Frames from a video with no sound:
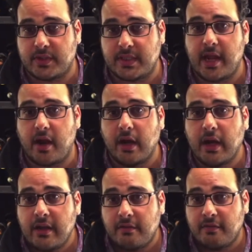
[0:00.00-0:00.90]
They are
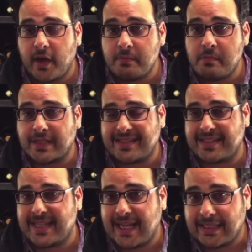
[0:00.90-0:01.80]
very much
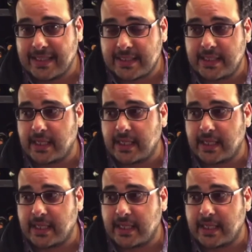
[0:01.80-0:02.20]
stylistic,